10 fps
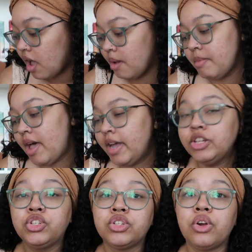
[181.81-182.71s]
I
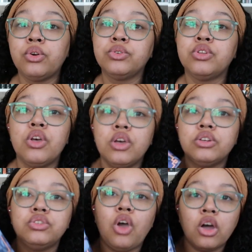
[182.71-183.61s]
chose
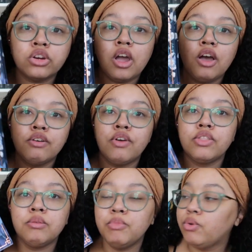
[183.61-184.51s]
Daughter
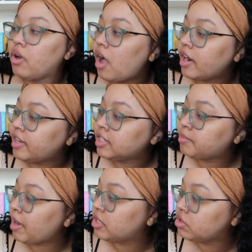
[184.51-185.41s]
of the Moon Goddess
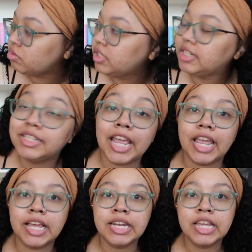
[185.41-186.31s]
by Sulin
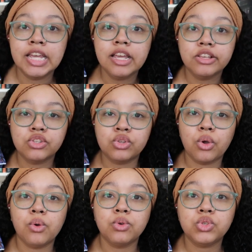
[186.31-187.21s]
Tan.
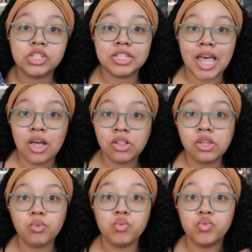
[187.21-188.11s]
So
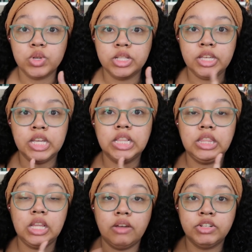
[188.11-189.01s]
Cell really
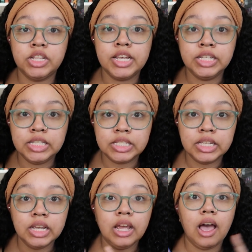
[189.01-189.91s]
loved this.
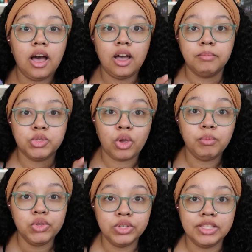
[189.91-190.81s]
So
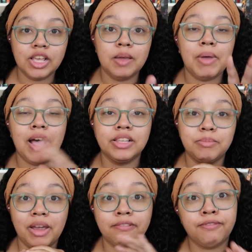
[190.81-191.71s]
I'm using them as
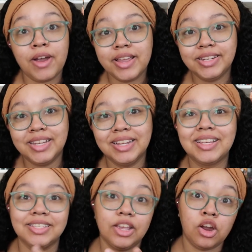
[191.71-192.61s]
my friend
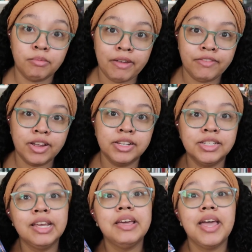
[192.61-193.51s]
because they are my
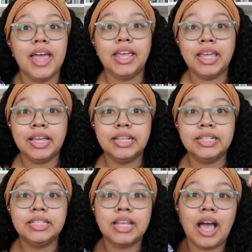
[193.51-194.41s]
friend.
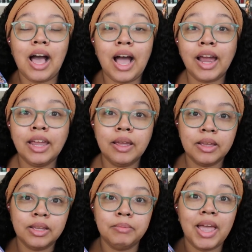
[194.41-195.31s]
And I
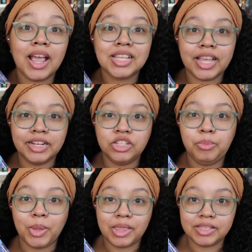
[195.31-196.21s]
am excited to
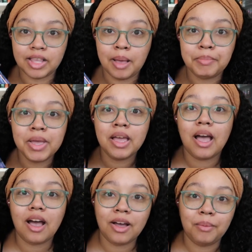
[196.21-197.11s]
pick this up.
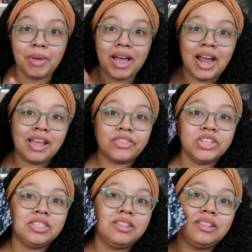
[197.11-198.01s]
I got
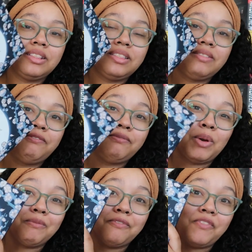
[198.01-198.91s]
this
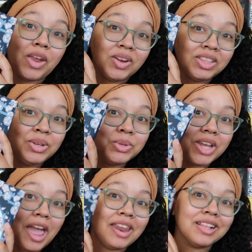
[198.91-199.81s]
from Fairy Loot
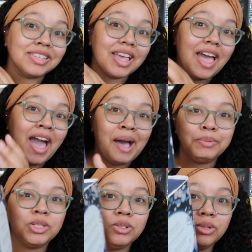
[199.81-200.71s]
and it's
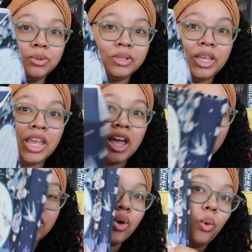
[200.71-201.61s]
absolutely
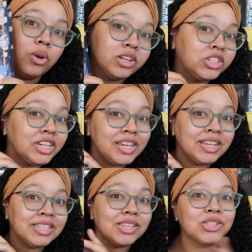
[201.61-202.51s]

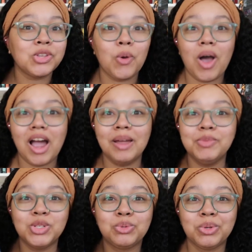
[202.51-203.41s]
gorgeous, so
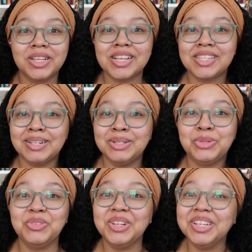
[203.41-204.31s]
I'm just really excited
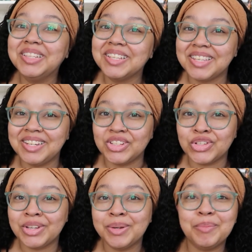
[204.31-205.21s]
to read this
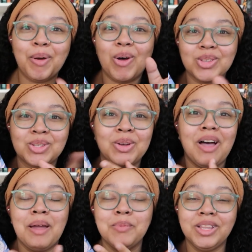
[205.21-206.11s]
edition, but also
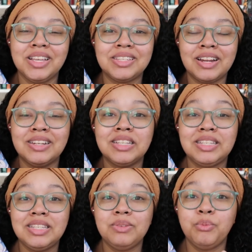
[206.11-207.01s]
I'm really excited to
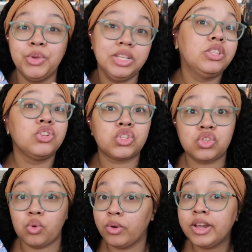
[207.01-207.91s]
read the
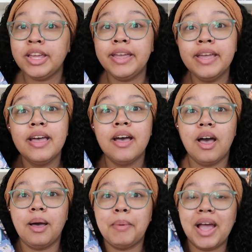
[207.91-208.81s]
story.
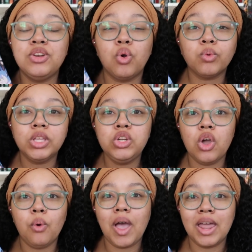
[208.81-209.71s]
I don't really
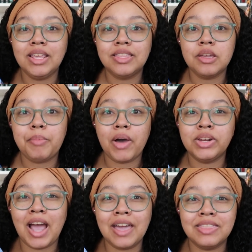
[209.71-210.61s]
know anything about
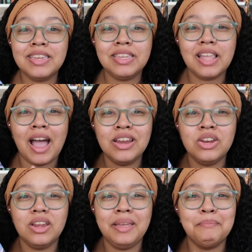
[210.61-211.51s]
it. I think
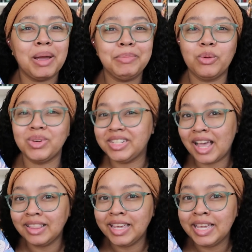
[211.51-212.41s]
it might be a
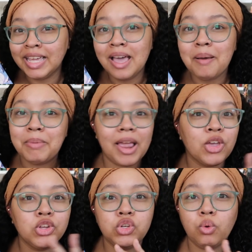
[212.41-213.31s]
retelling, but I
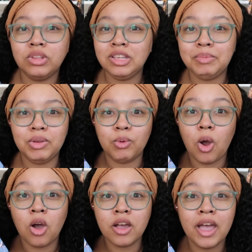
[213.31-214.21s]
could totally be
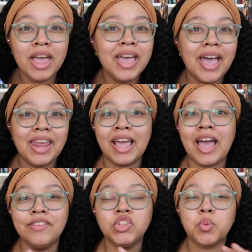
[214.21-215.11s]
wrong, and I
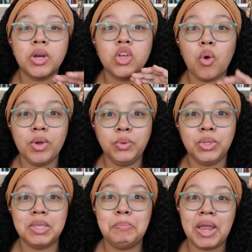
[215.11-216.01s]
kind of just want to go in
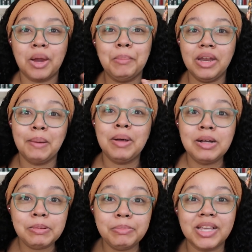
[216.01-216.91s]
with the bare
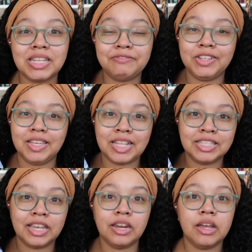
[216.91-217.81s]
minimum because I feel like
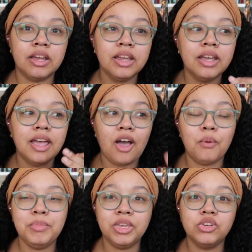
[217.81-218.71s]
that's gonna
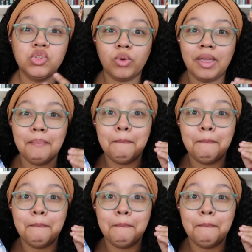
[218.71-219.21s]
help me enjoy it